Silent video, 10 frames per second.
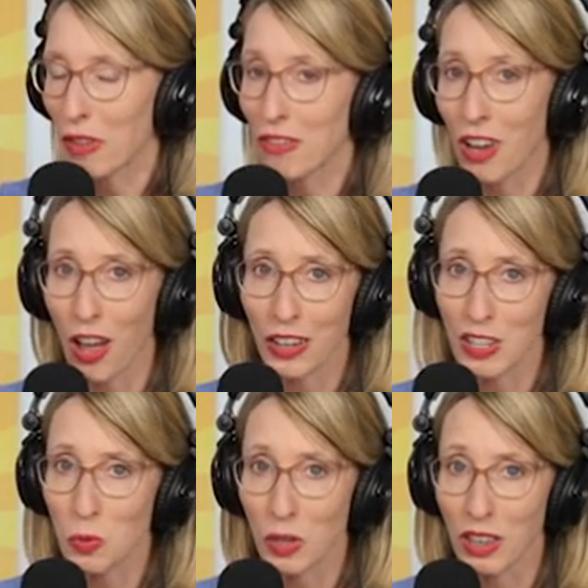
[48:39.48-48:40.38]
of
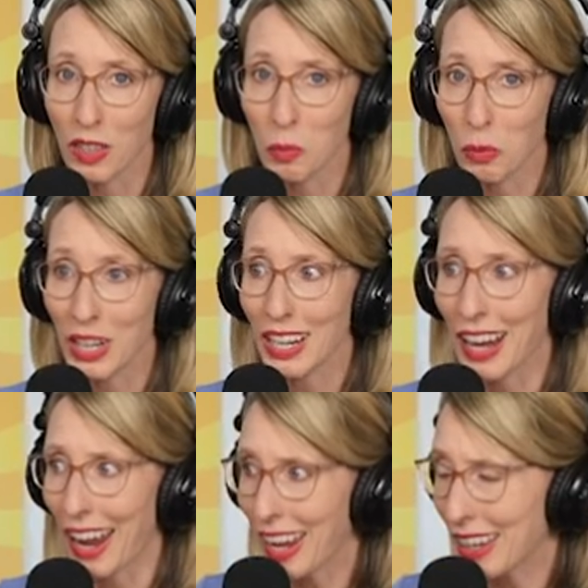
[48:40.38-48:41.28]
knowledge with the breed
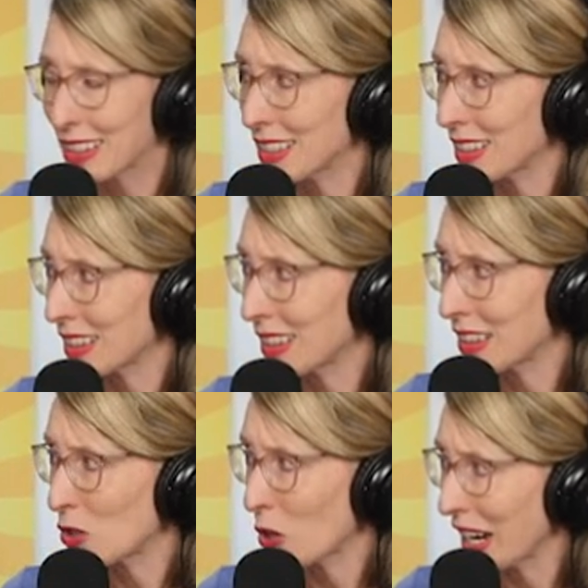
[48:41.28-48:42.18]
and
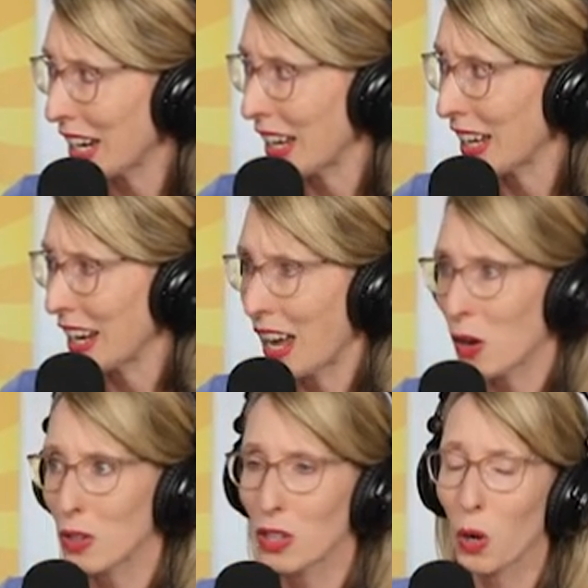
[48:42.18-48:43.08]
the training and
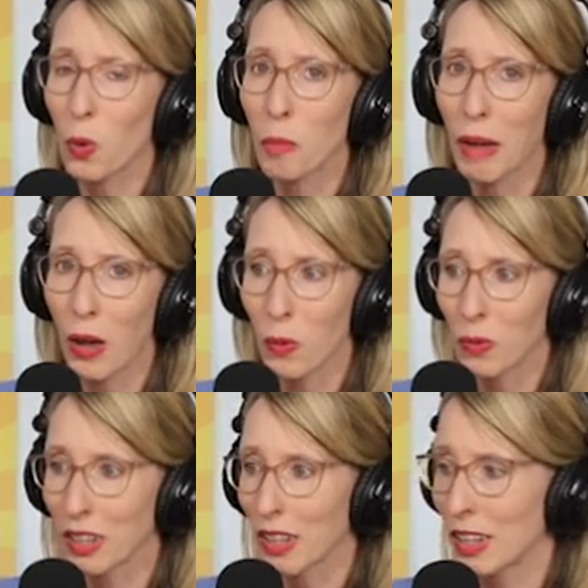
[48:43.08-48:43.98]
how to go
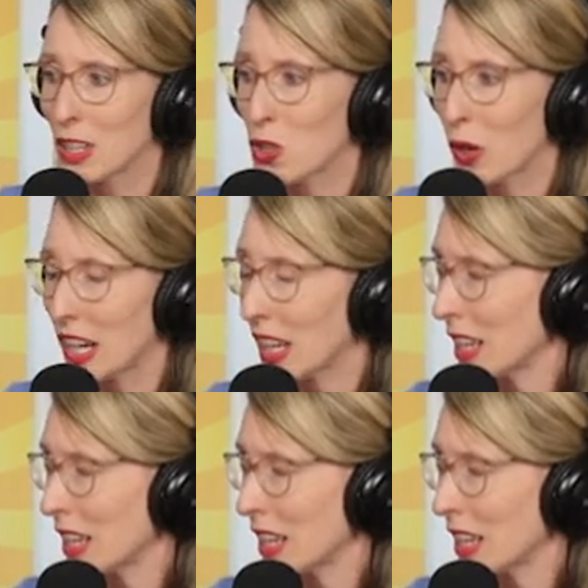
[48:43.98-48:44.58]
about training